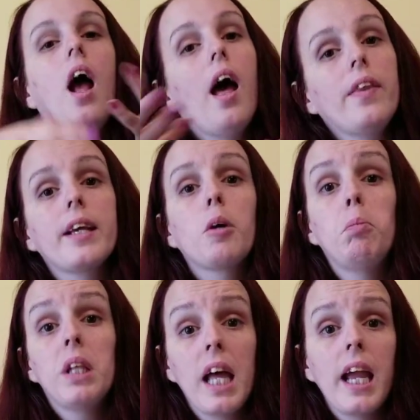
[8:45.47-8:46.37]
and then
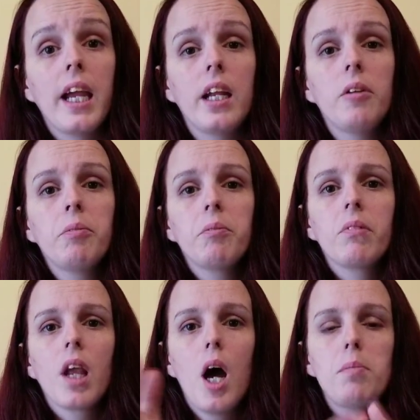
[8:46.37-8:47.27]
complain
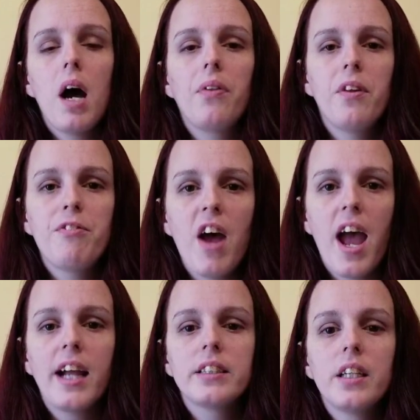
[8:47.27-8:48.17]
about the
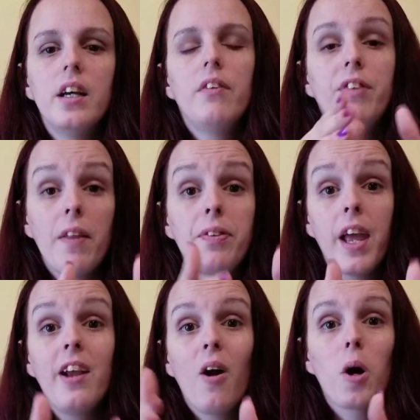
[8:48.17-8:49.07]
fact that
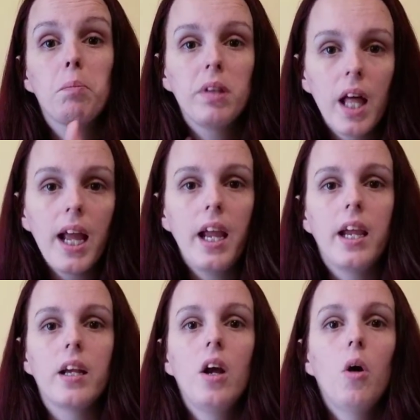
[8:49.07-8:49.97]
they are
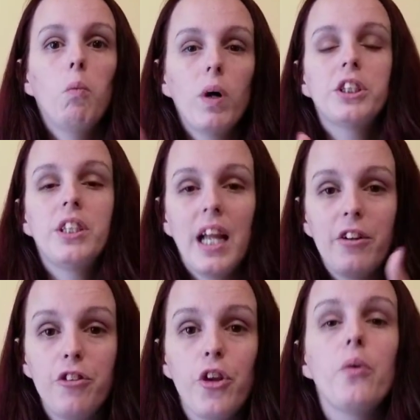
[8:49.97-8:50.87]
playing
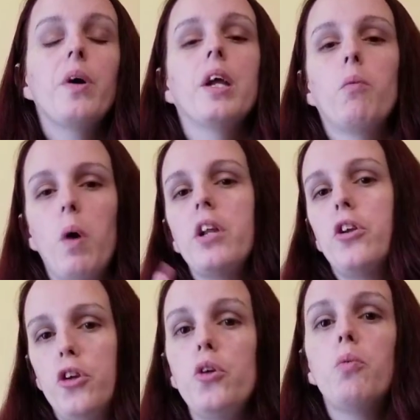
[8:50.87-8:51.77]
and doing what
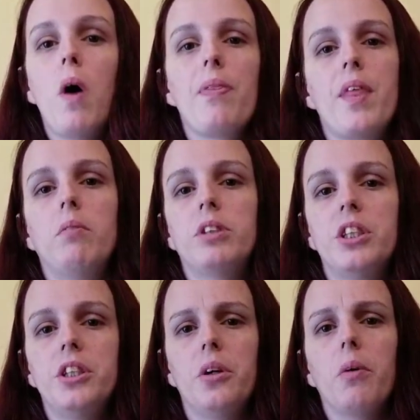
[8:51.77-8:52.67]
you want them to
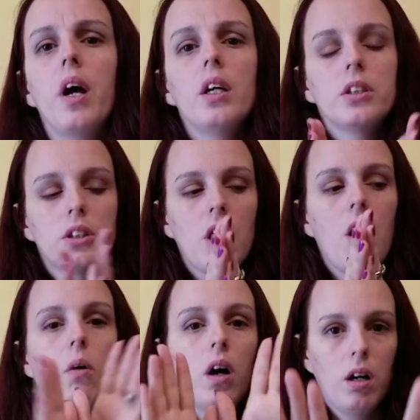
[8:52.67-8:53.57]
do.
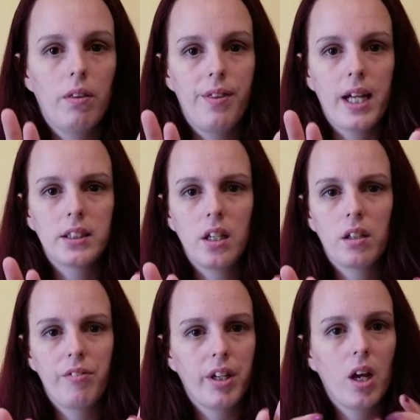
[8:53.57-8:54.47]
So that's
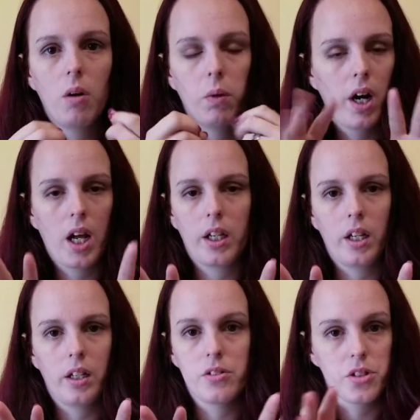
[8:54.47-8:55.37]
another video. We're not
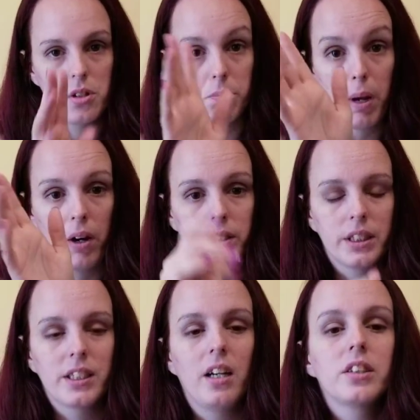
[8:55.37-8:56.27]
getting into
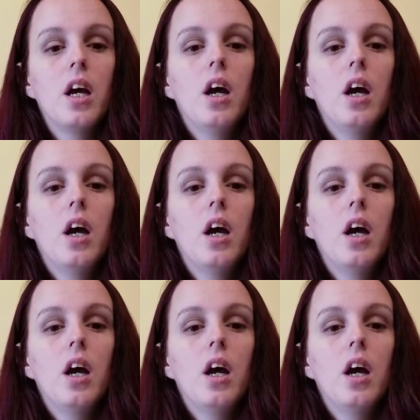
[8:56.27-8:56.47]
parenting styles.